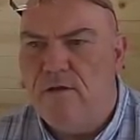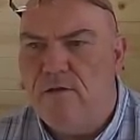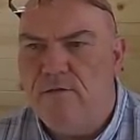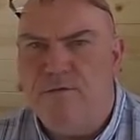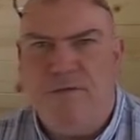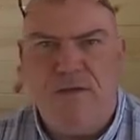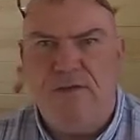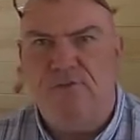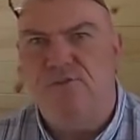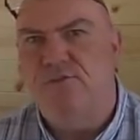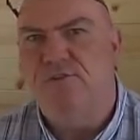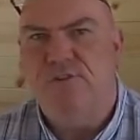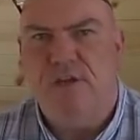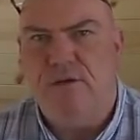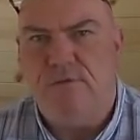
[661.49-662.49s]
1,000
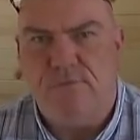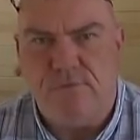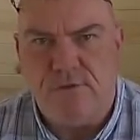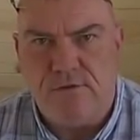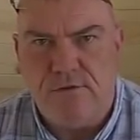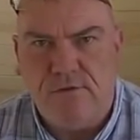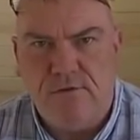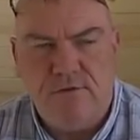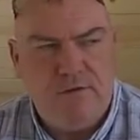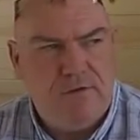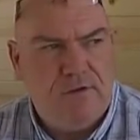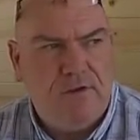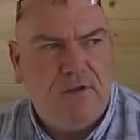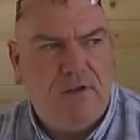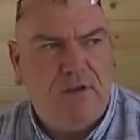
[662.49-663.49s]
sales.
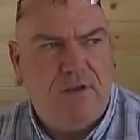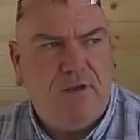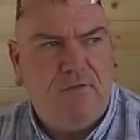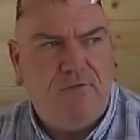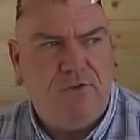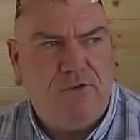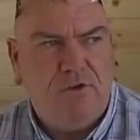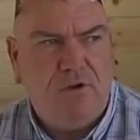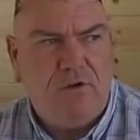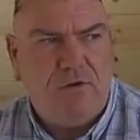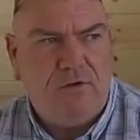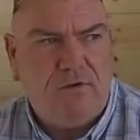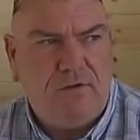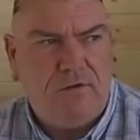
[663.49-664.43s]
If it's got